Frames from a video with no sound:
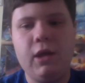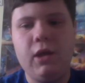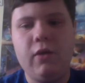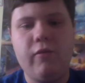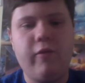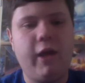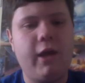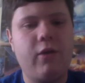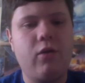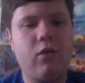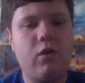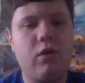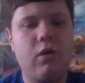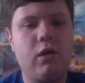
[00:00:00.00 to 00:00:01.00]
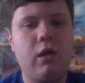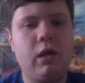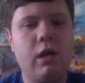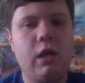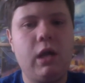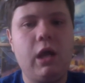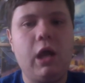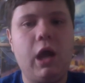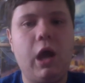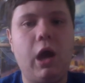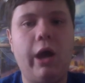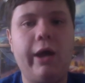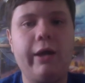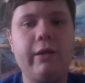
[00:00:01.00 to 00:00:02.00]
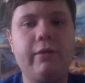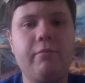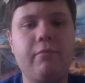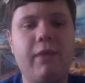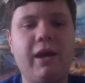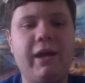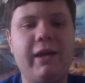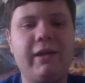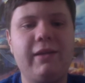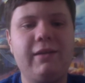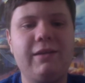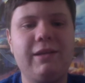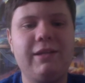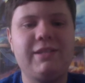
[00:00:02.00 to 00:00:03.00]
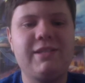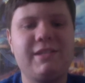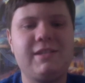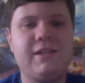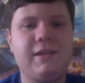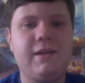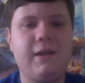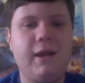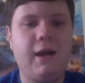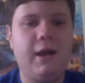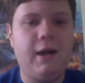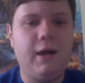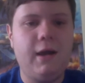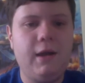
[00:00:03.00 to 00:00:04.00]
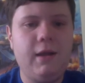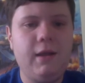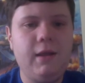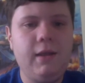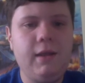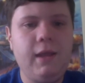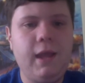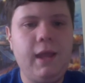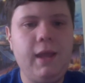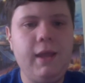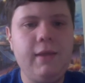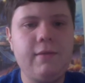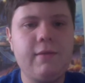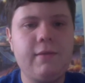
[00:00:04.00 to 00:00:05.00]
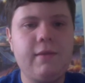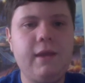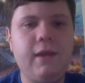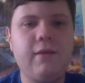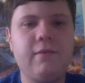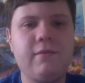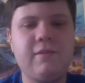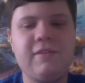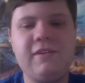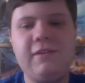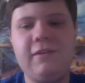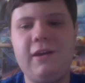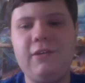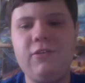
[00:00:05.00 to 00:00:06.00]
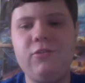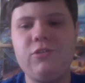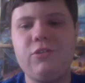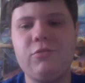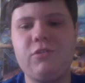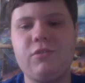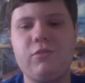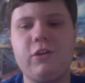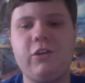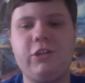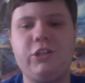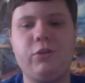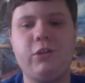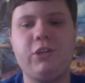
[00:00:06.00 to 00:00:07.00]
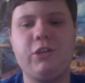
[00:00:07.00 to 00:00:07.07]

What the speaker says: that are on my list. And yeah, see, I told you it was a really short